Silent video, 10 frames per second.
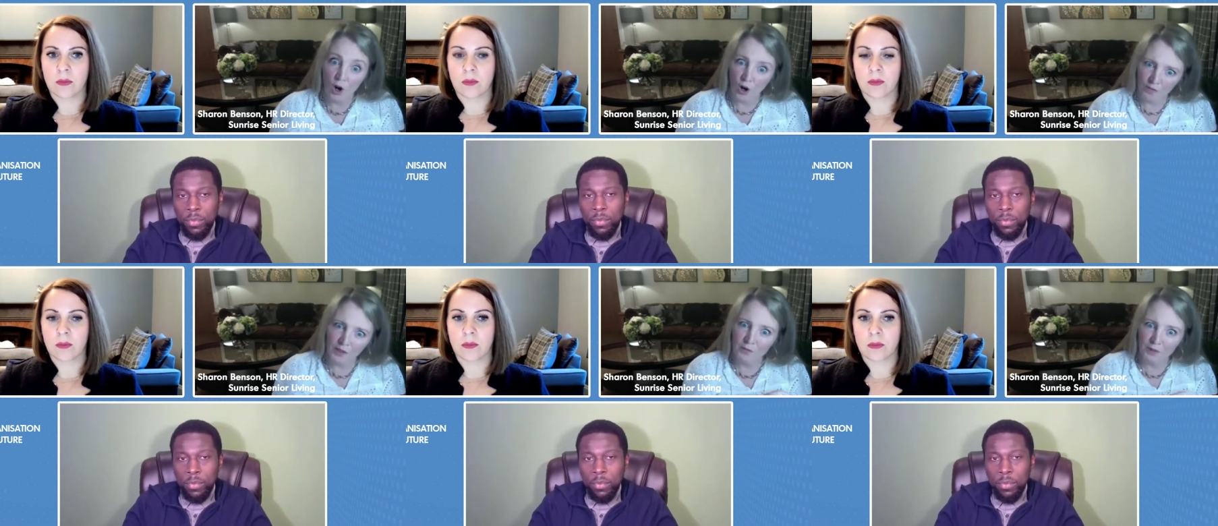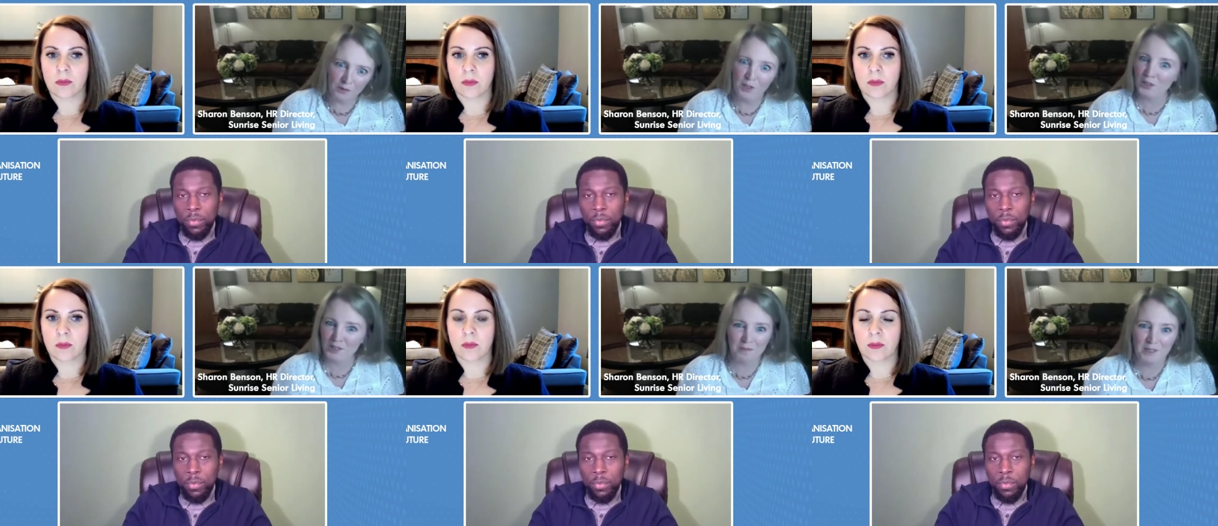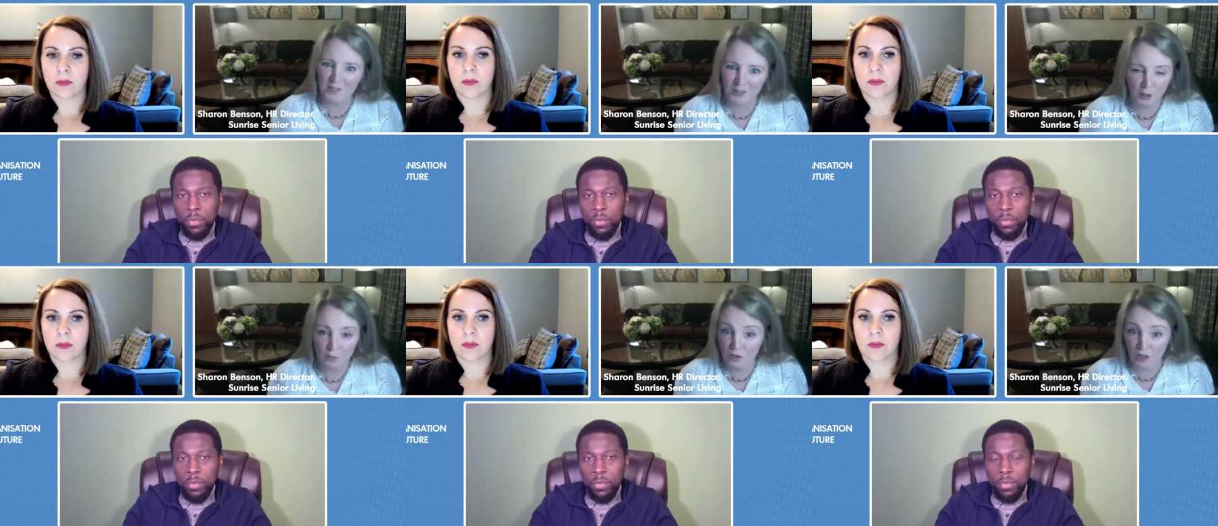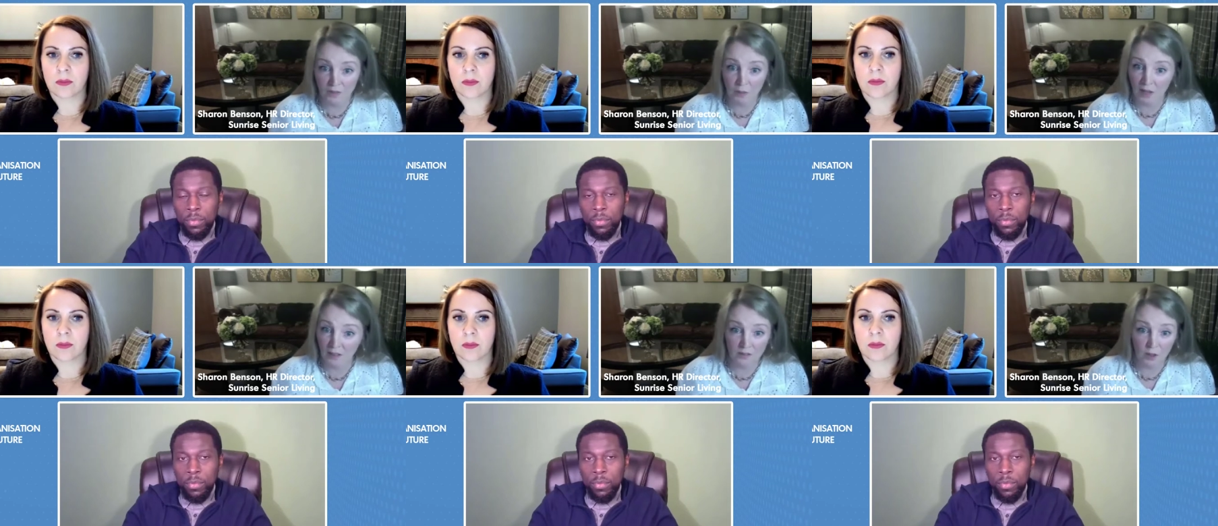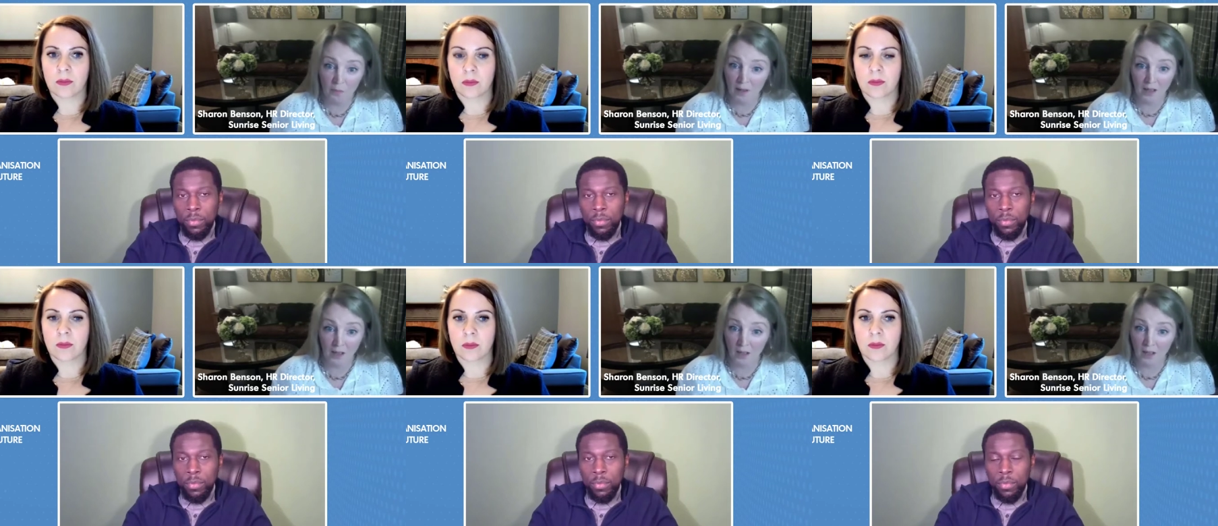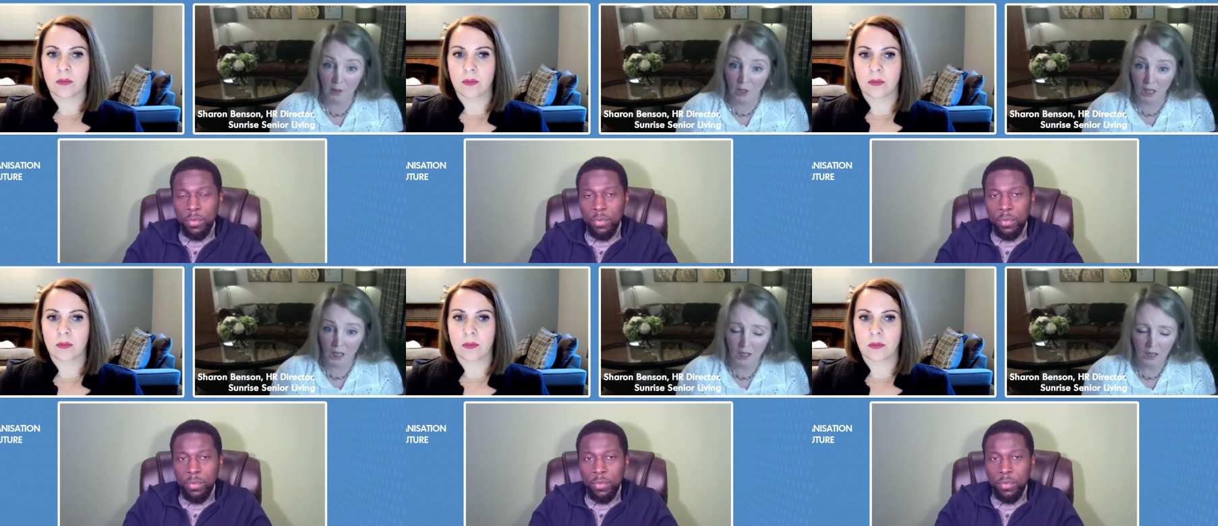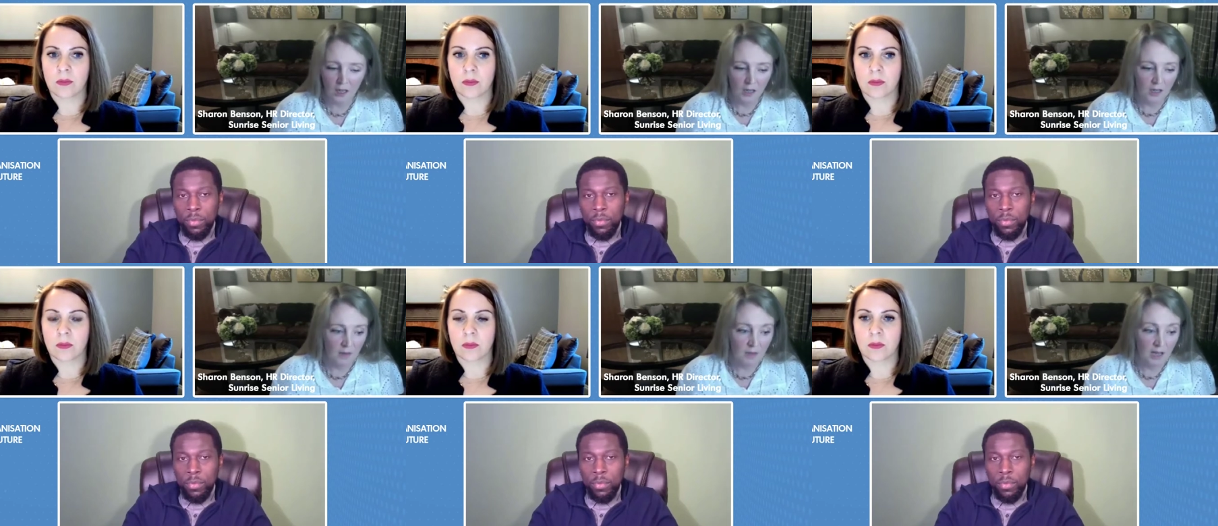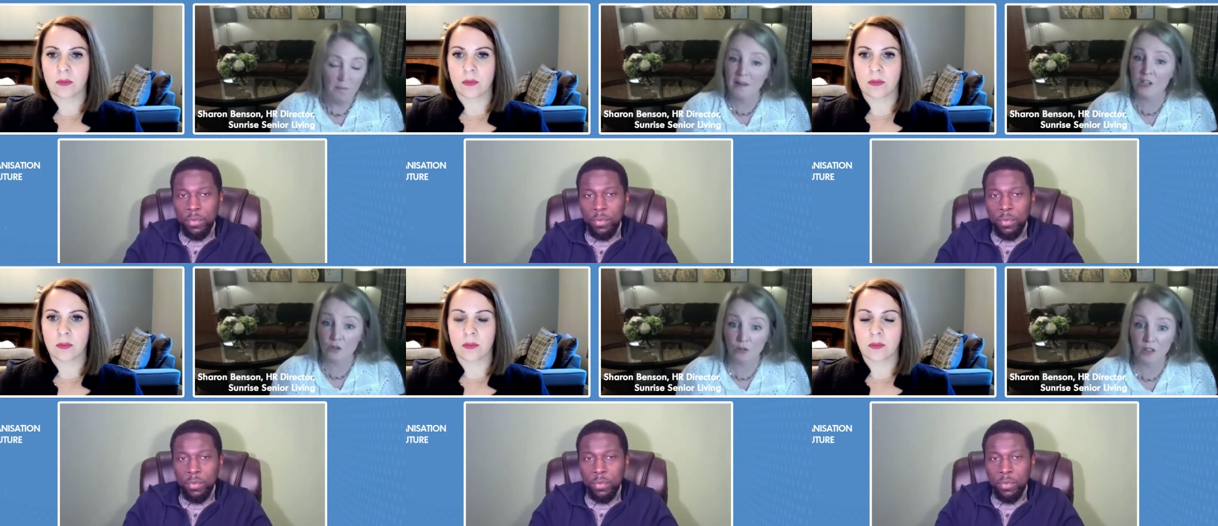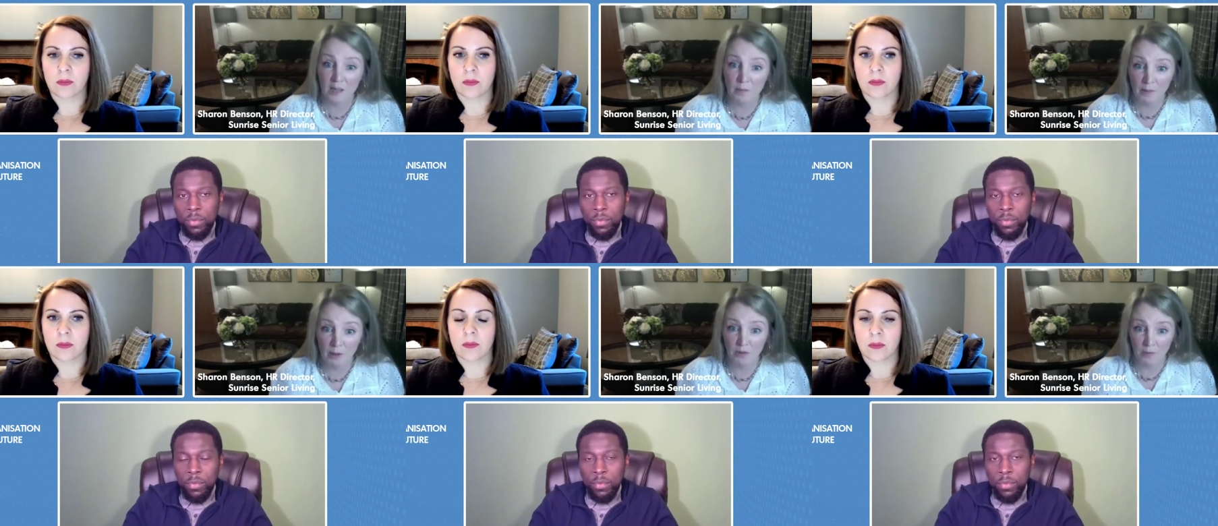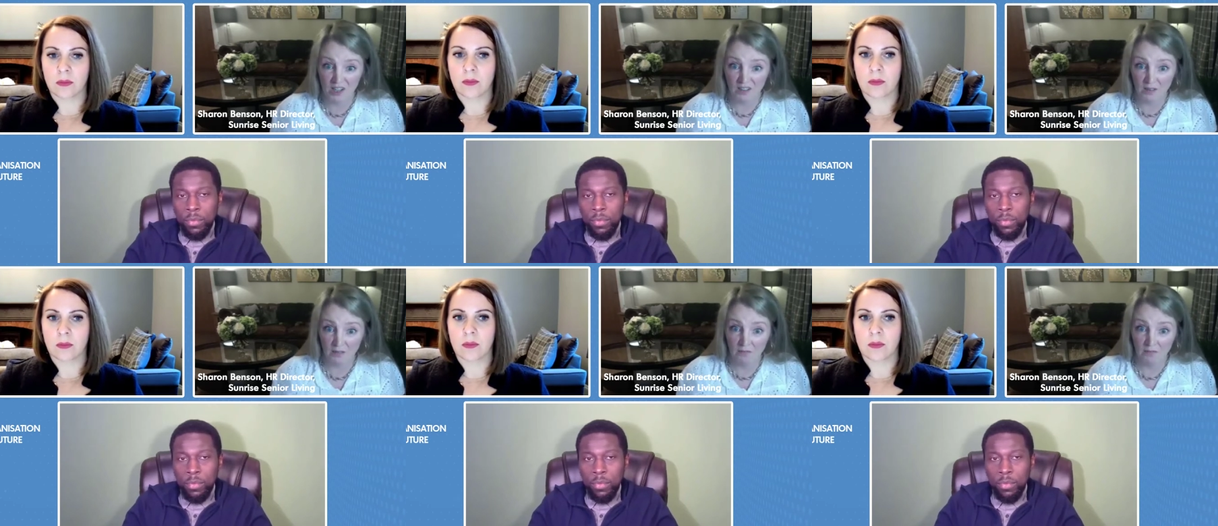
Speaker 1: offload those customers that don't serve you well and don't make you any money, um, and make sure that they promote the brand.